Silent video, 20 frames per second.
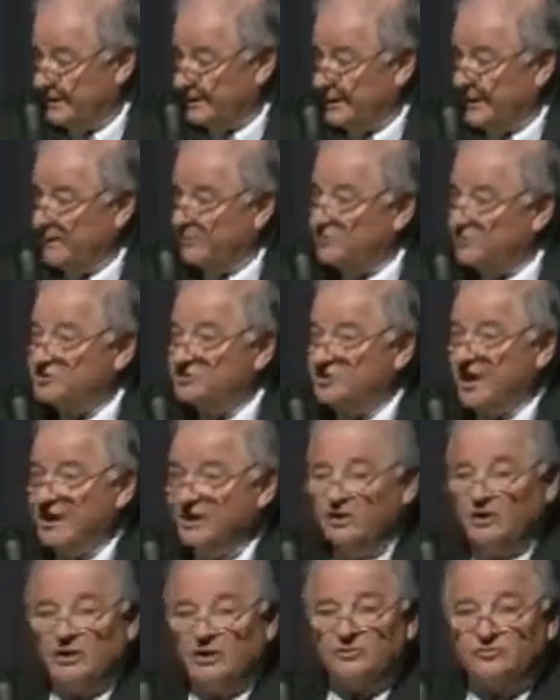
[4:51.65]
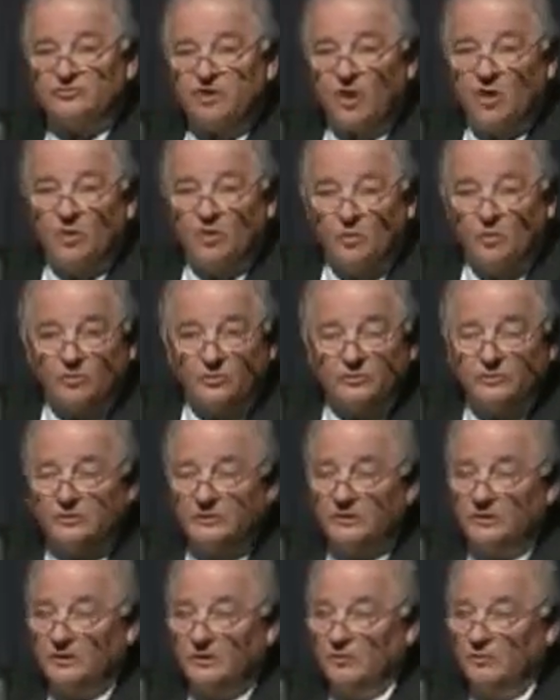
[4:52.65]
He was 10 years old
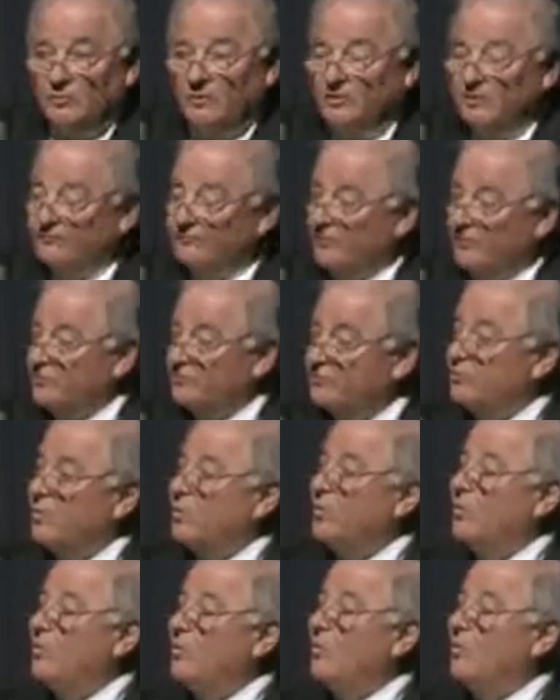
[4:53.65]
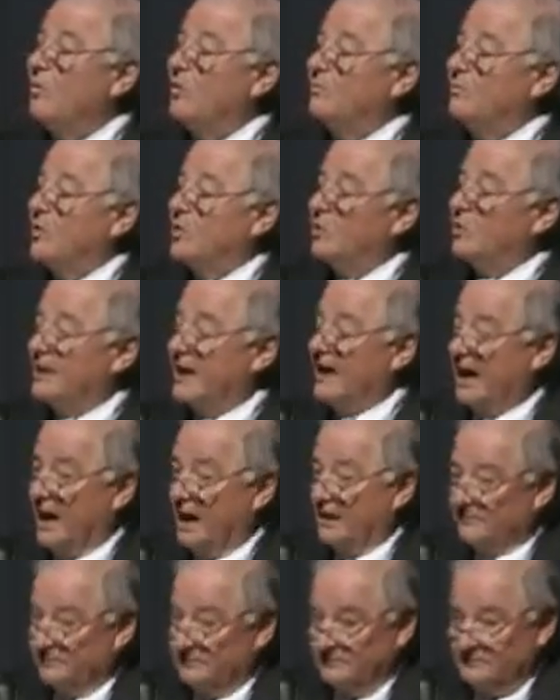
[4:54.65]
when the First World War broke
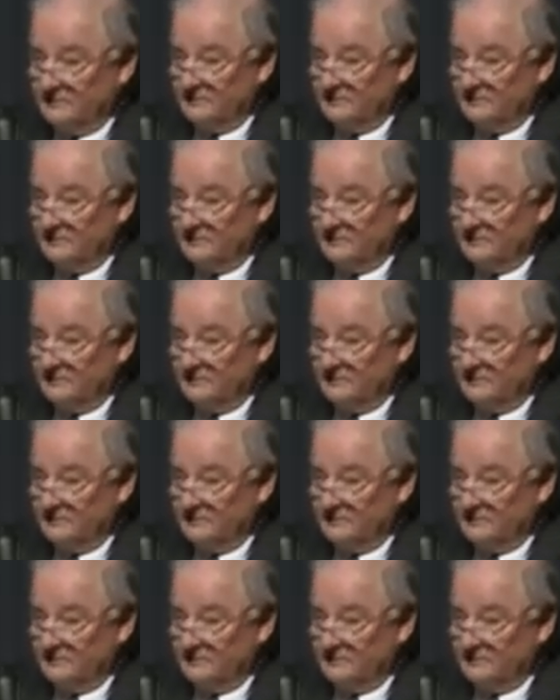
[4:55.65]
out.